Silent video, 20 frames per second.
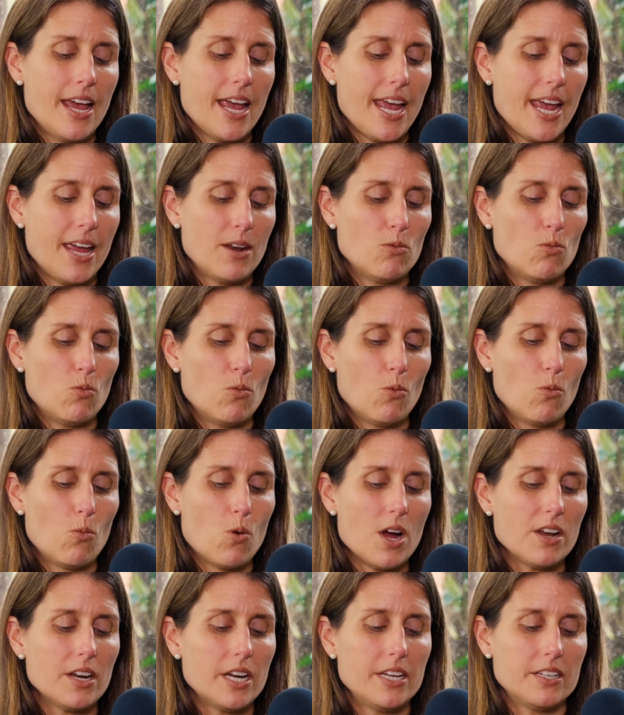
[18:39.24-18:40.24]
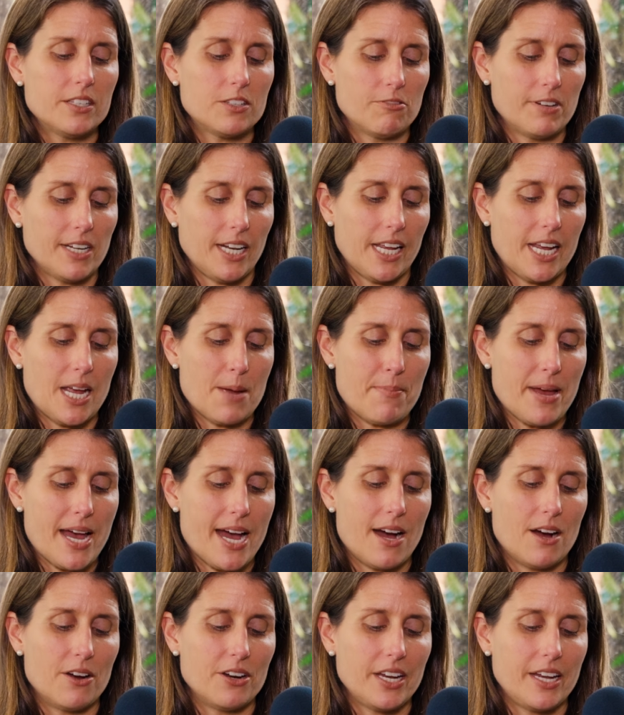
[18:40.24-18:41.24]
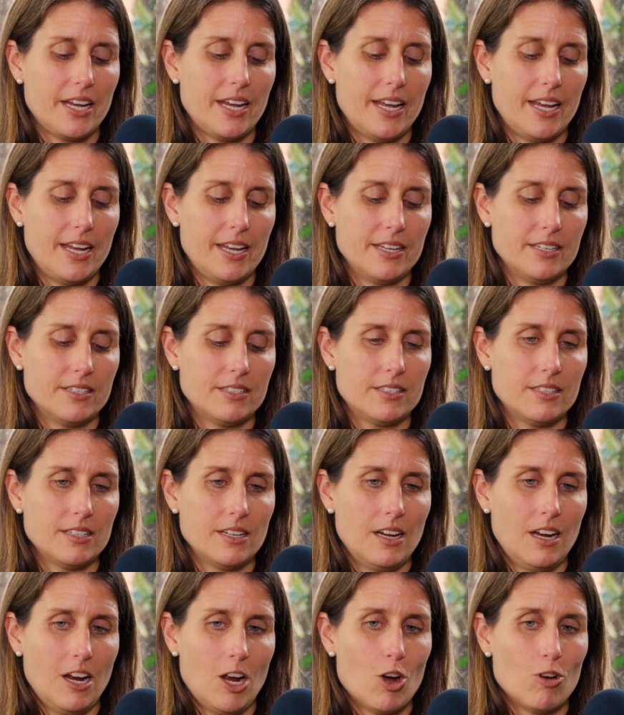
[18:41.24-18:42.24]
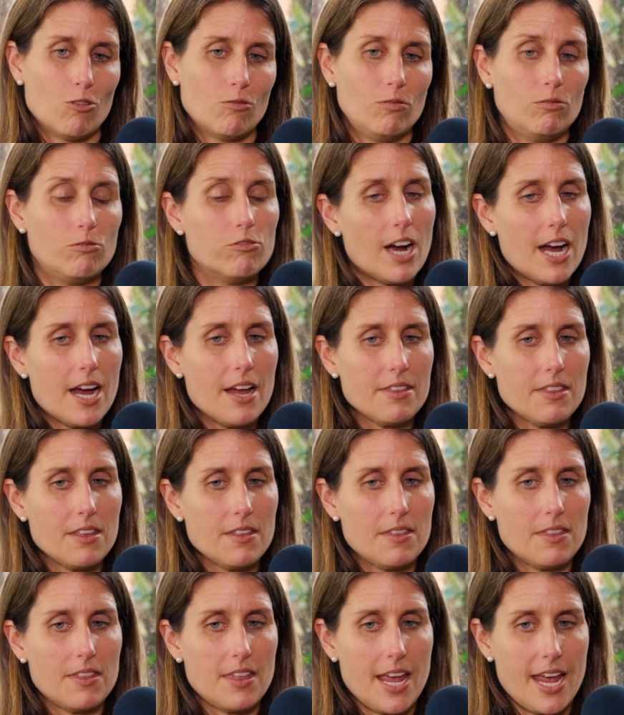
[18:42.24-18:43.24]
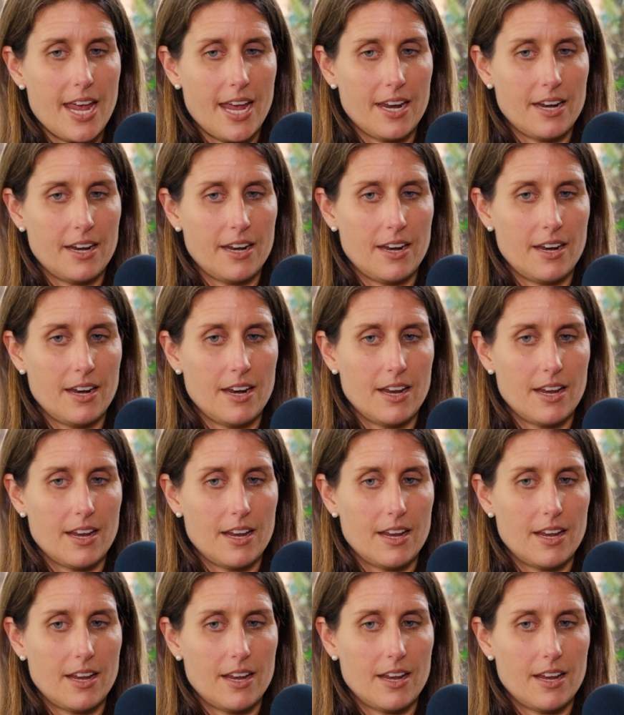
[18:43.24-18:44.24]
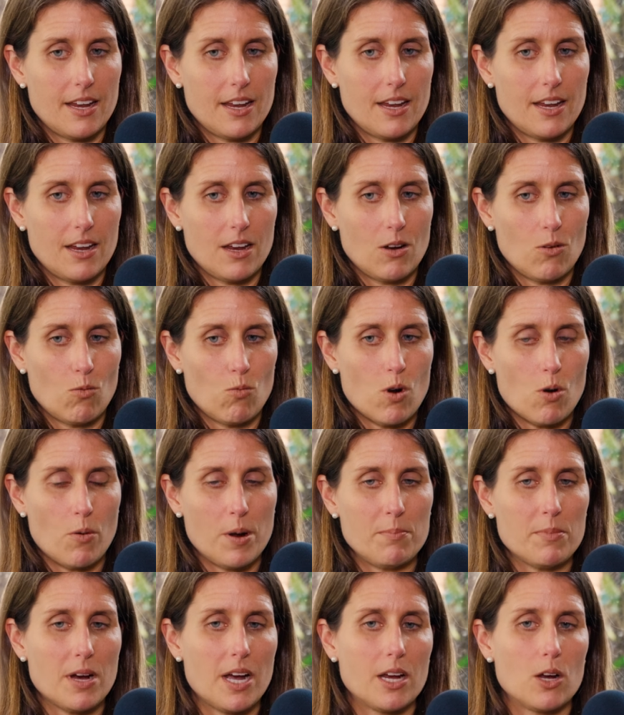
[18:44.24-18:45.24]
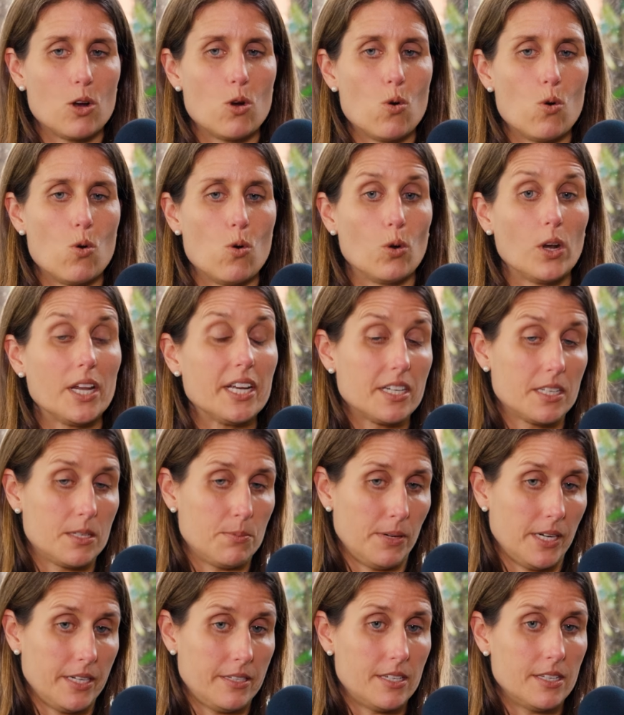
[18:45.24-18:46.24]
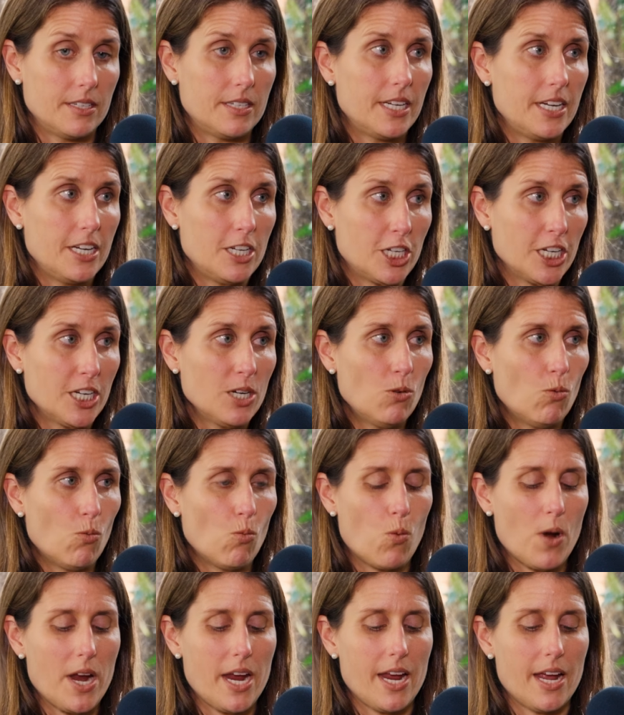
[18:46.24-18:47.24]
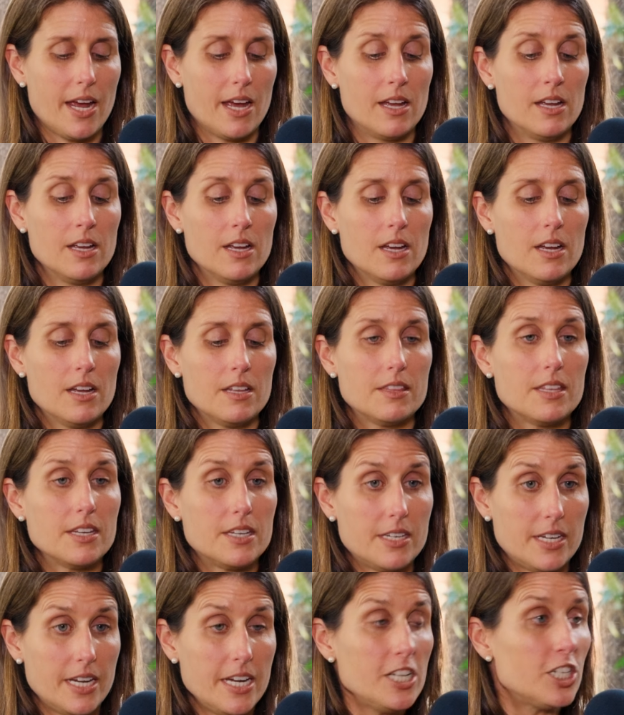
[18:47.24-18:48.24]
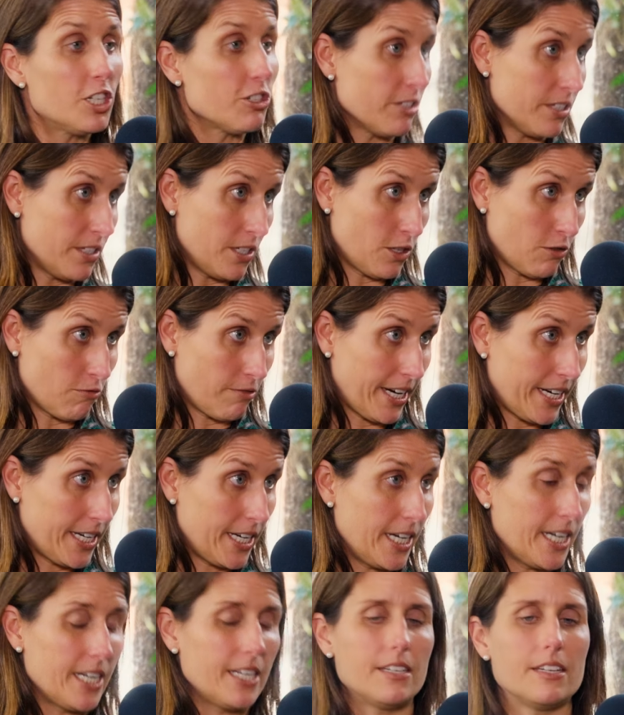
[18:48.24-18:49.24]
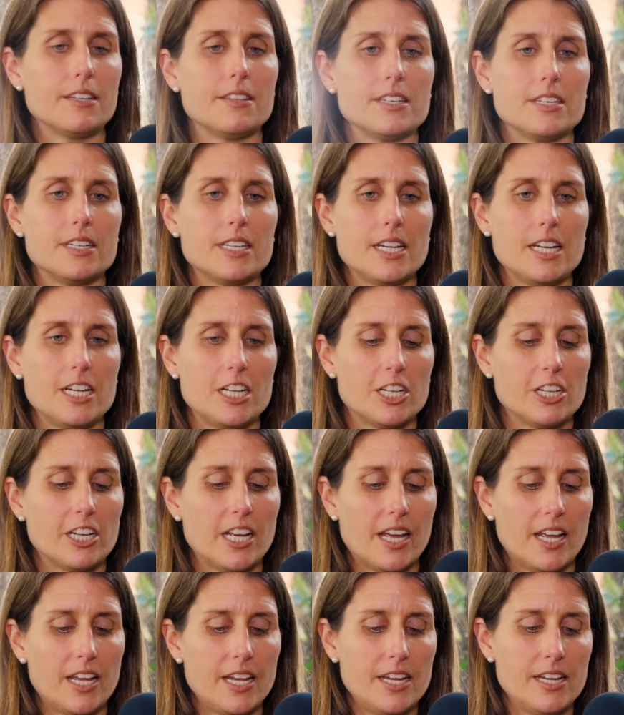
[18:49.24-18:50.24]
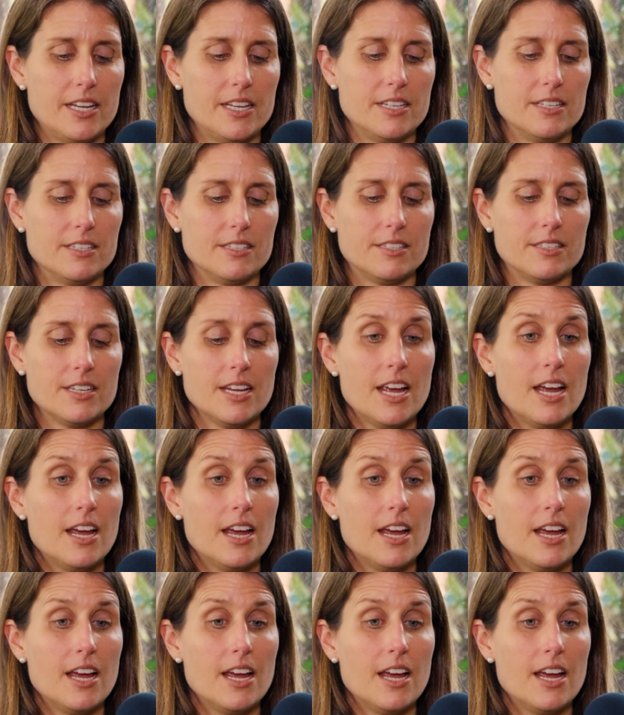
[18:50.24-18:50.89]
And what it's really about is, rather than what we might call explicit teaching, where the teacher is directing it, the teacher is